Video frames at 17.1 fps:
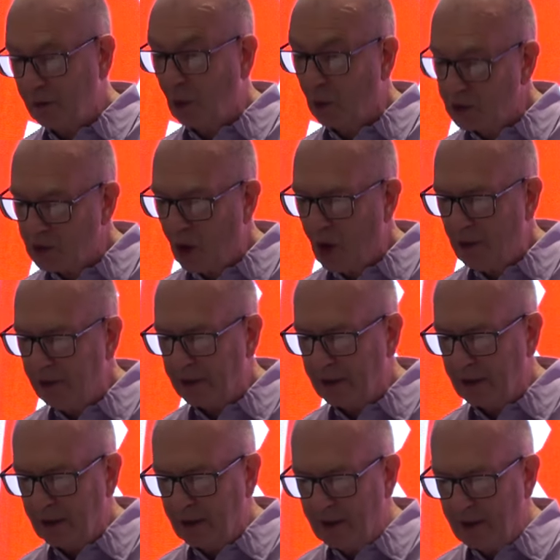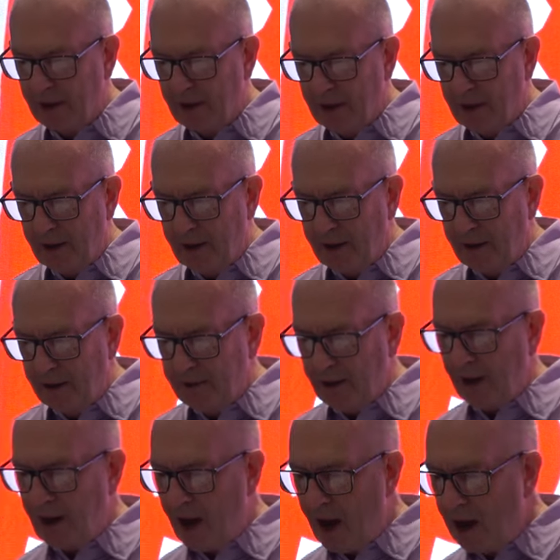It goes on.
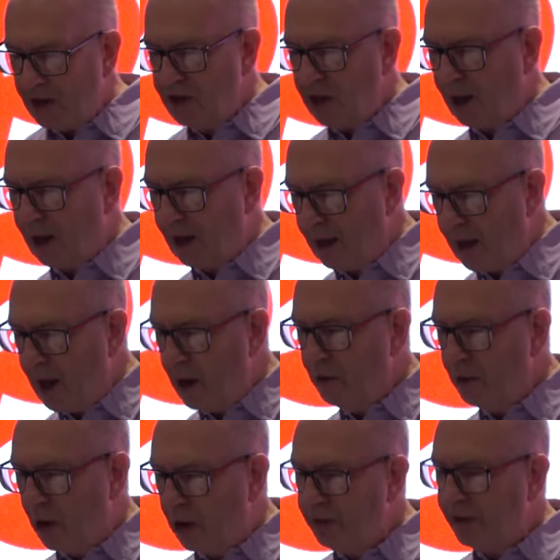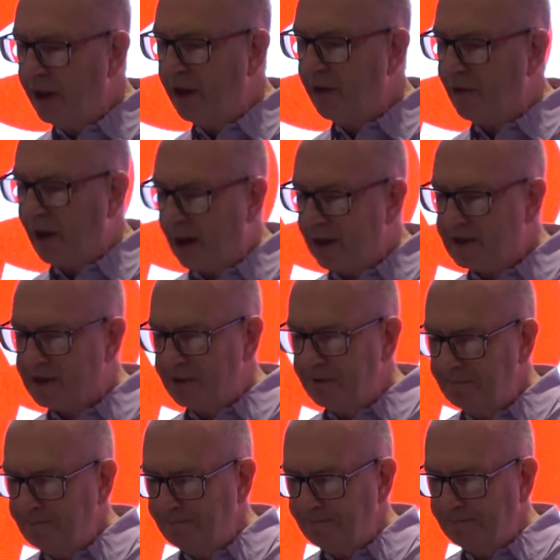The larger cloud on the
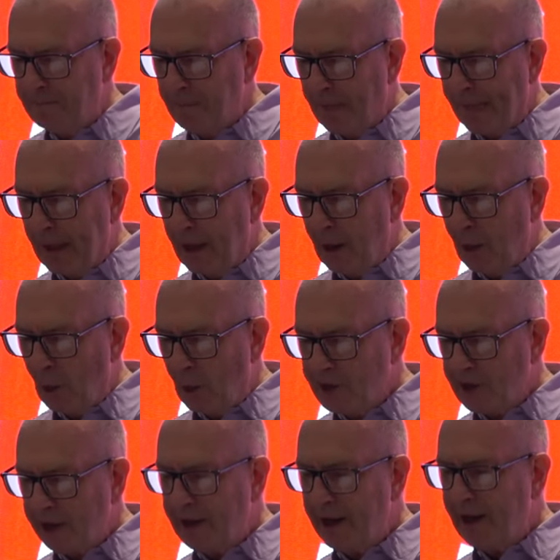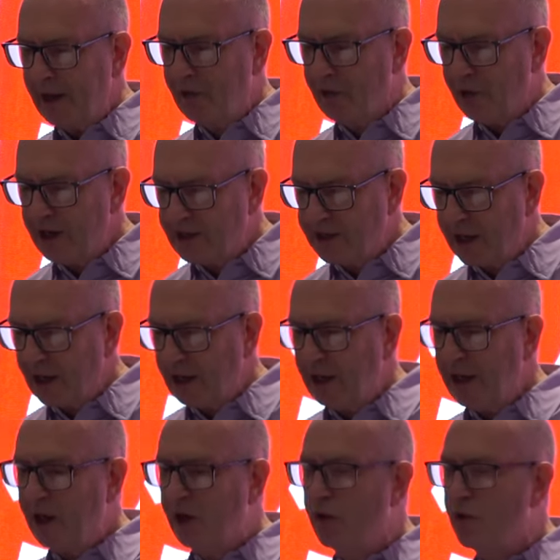horizon was an
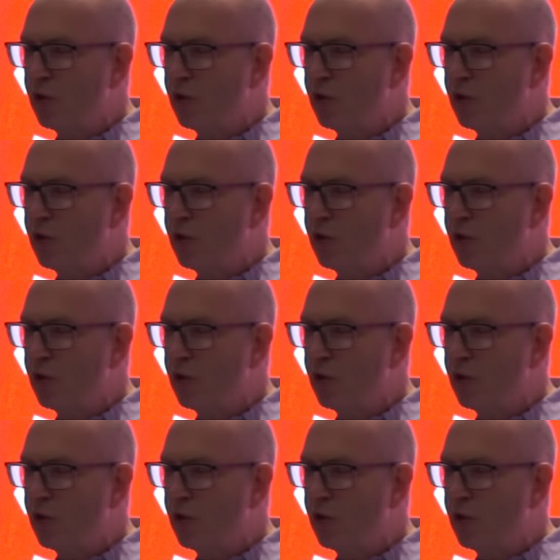increasingly